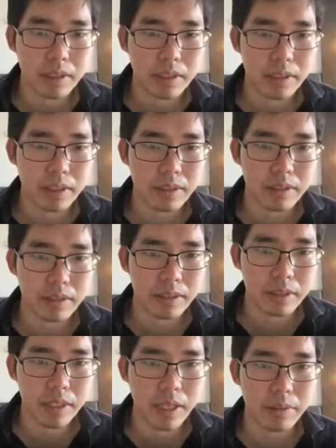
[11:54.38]
And
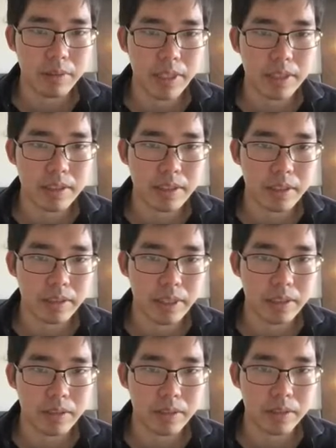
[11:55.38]
now let's
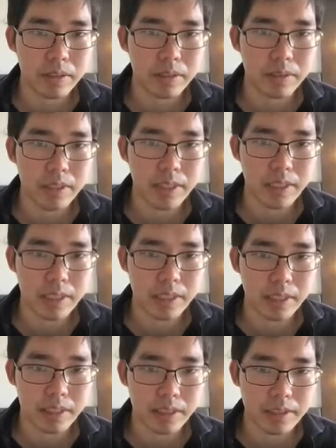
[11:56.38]
return to
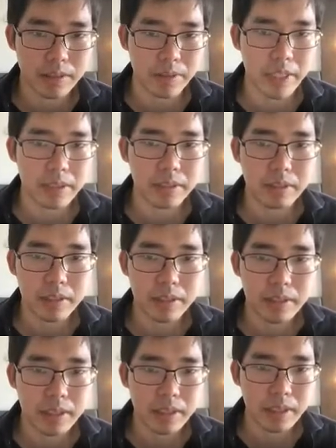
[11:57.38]
this slide.
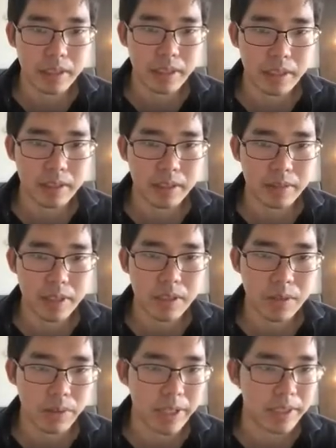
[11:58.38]
And
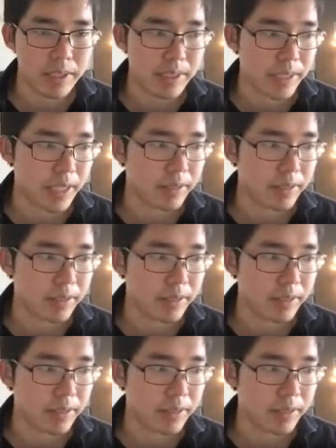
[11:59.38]
this slide is saying